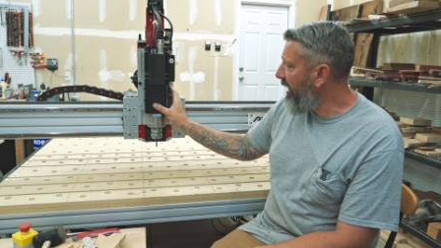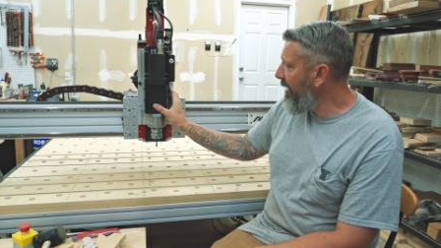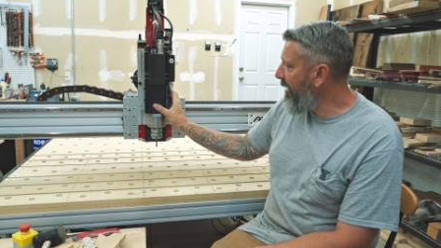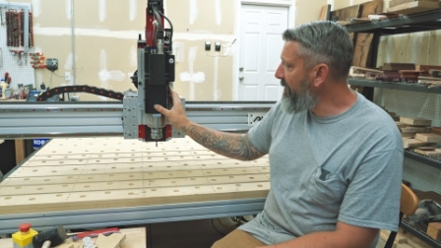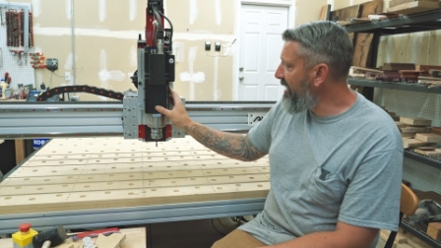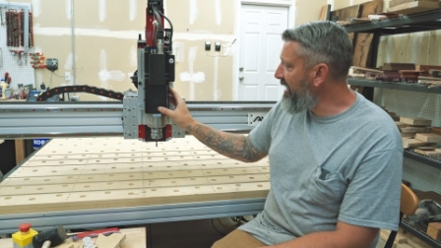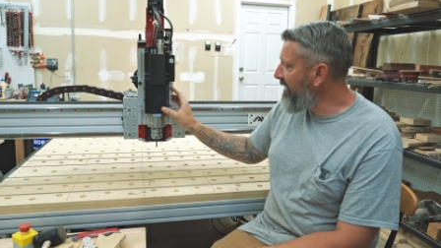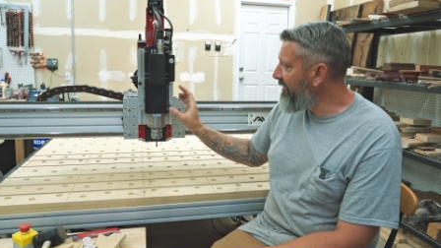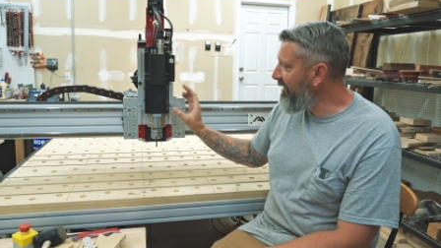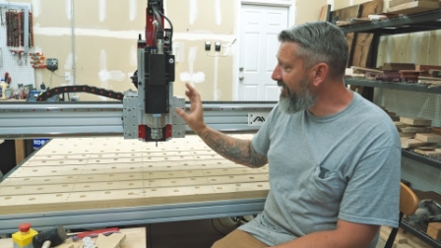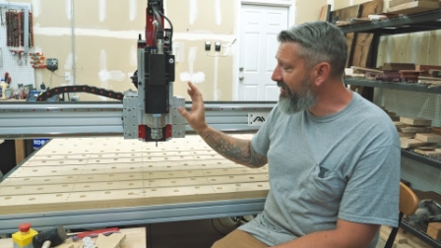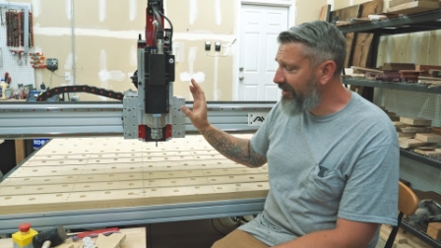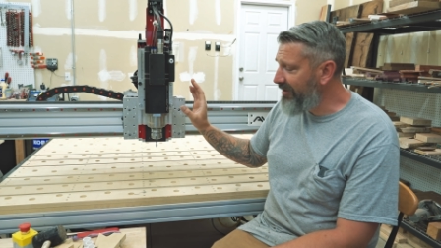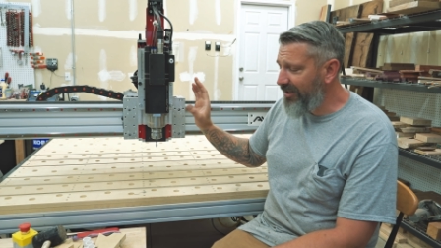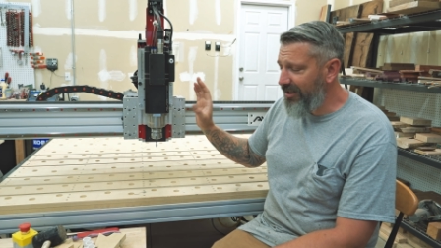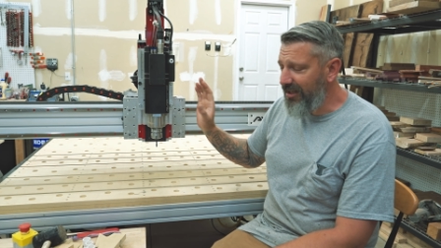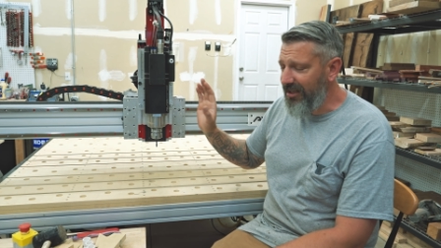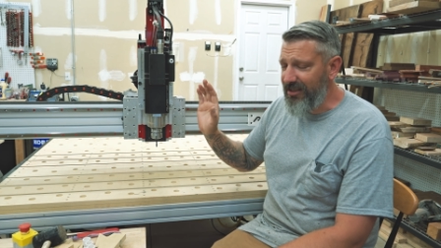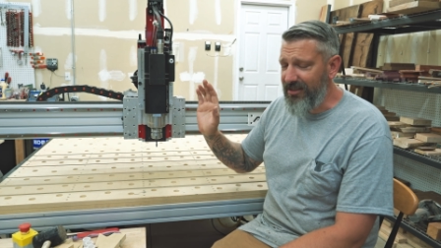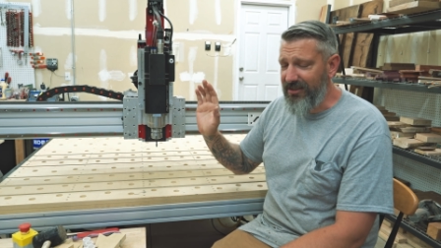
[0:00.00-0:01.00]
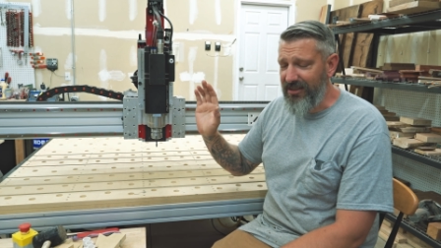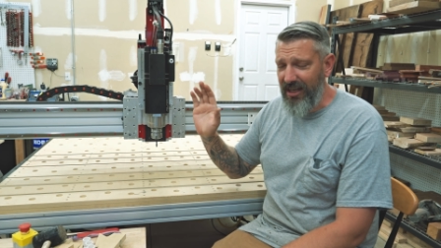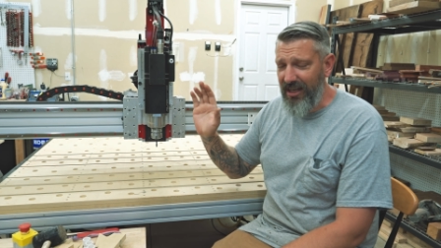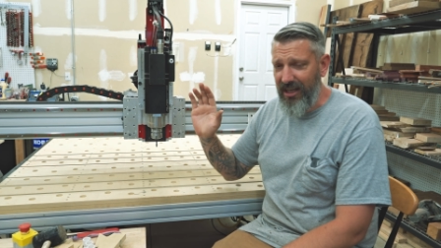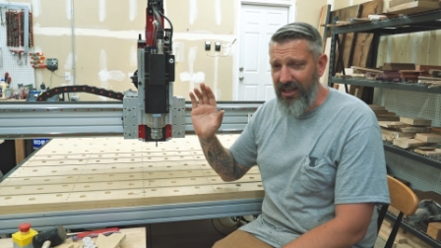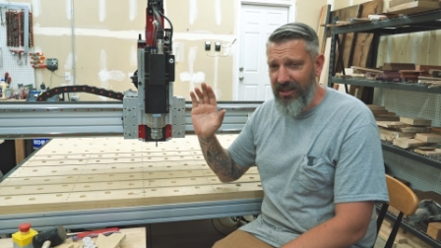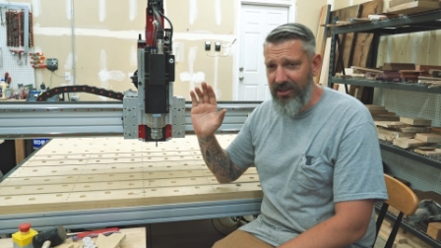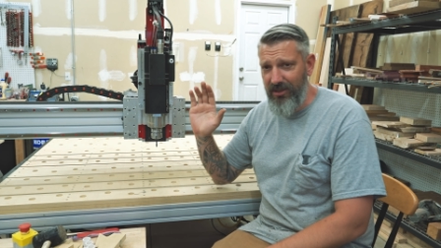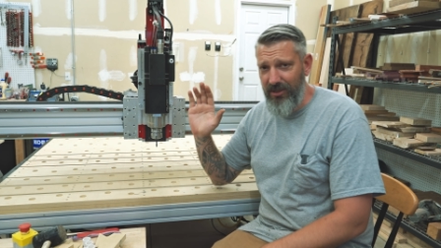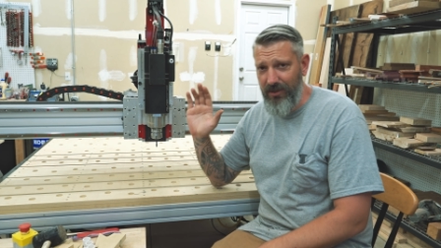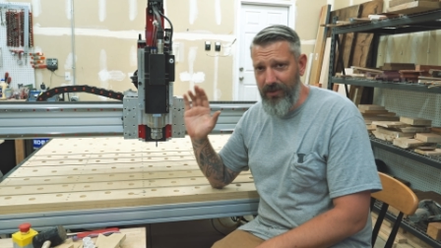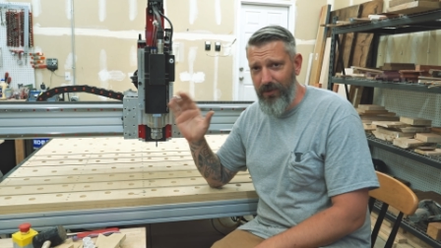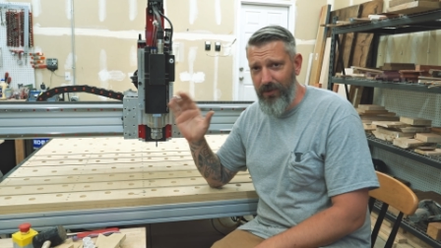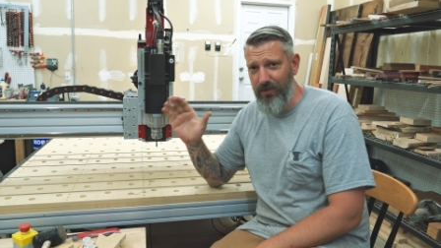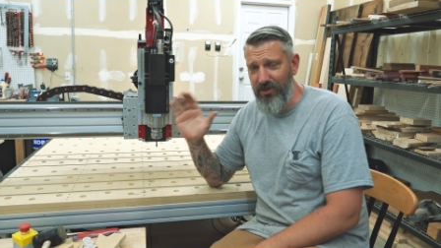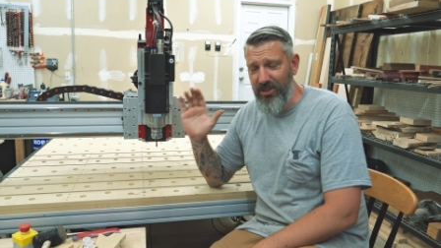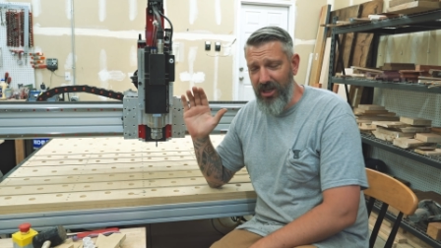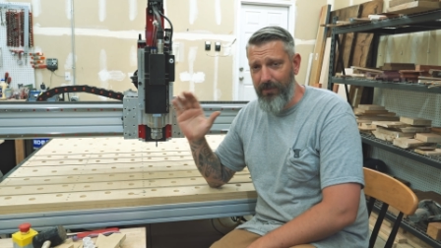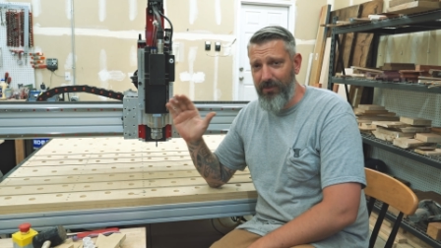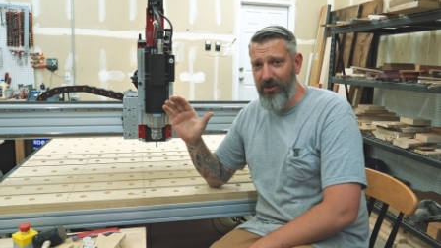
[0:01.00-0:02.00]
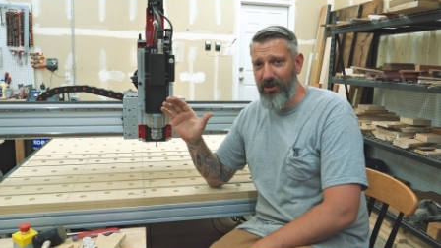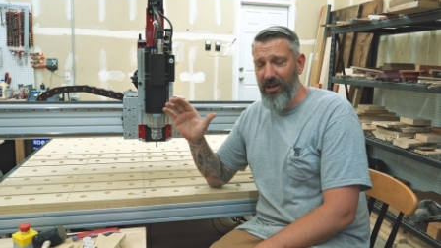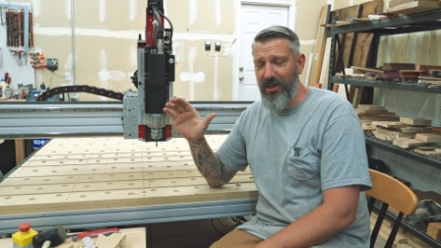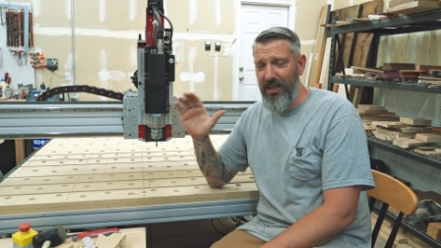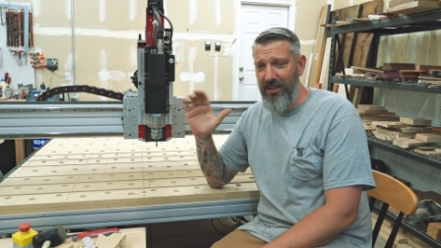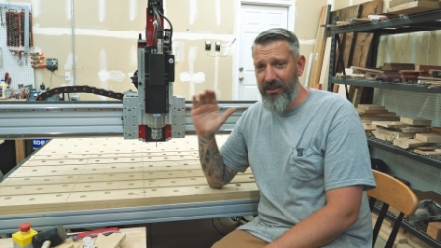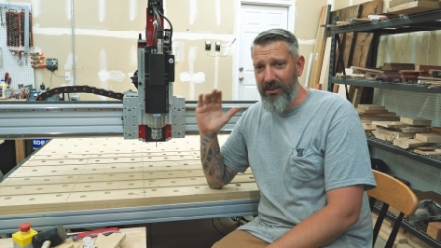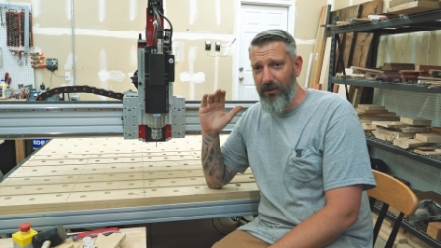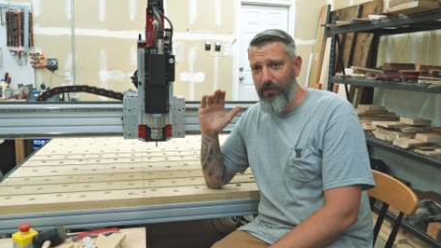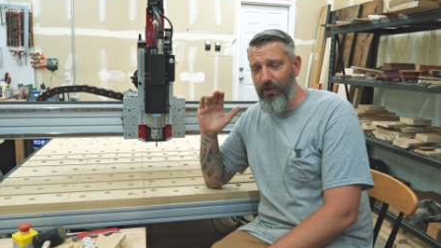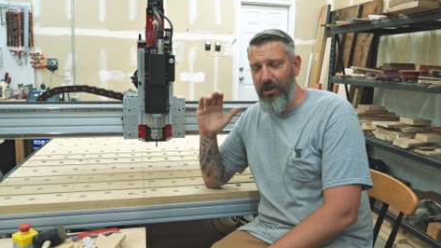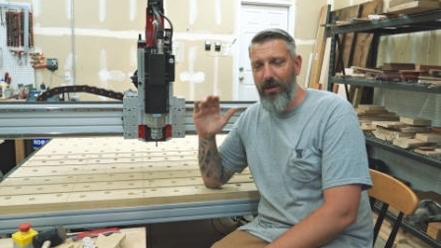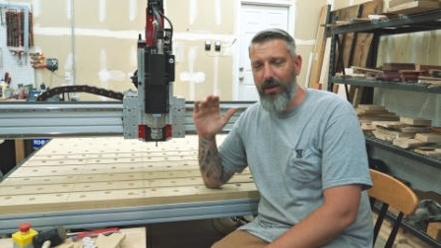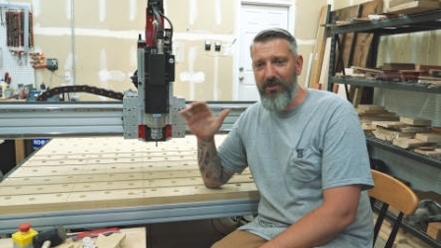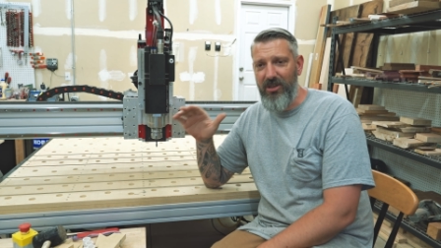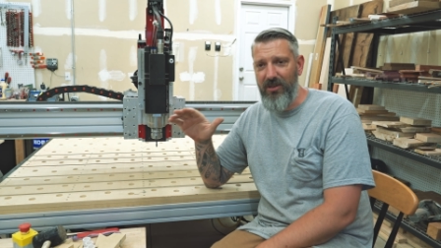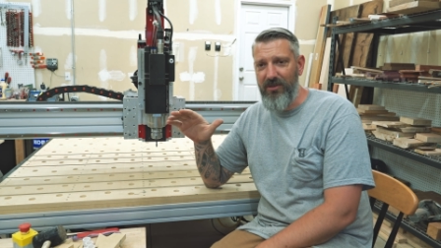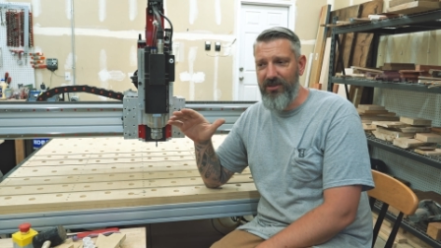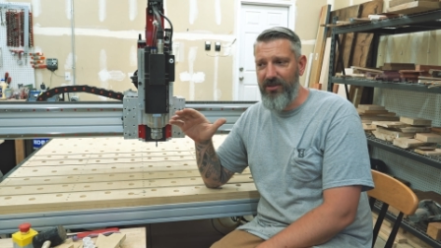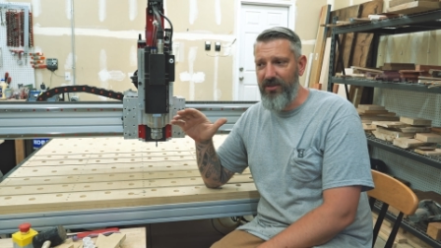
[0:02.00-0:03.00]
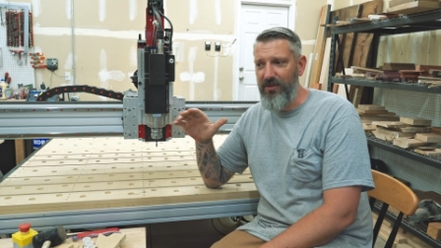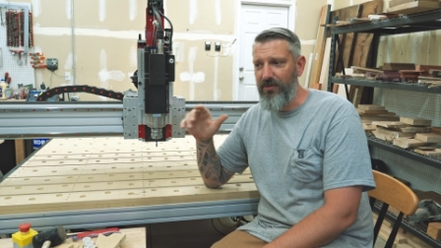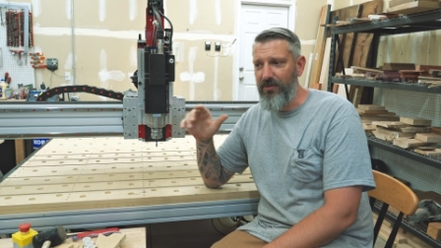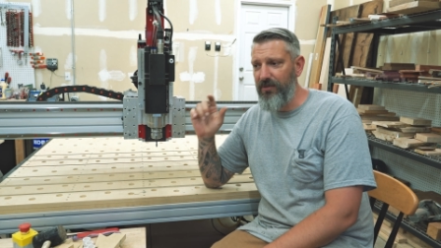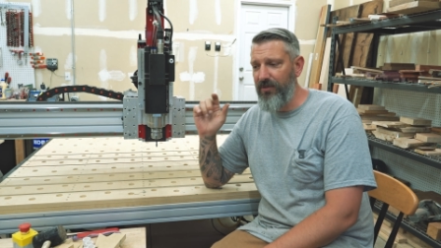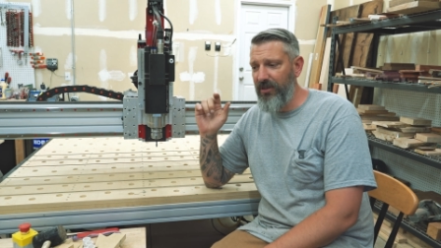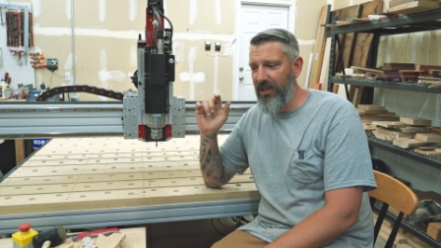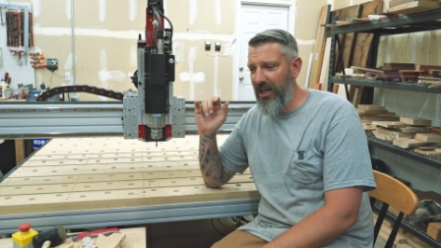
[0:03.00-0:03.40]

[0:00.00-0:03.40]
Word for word: I mean, this thing is a huge upgrade than what I'm used to.